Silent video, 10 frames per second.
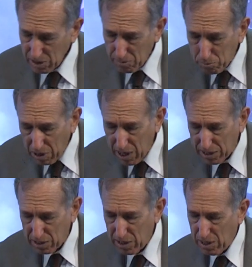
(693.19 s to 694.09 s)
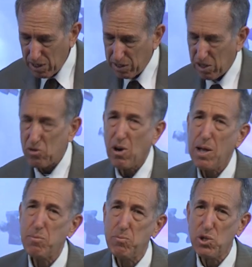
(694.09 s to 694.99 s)
But the
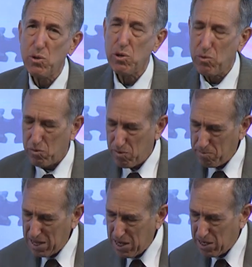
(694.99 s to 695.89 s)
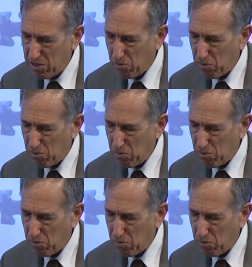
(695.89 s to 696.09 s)
tribe of Judah would remain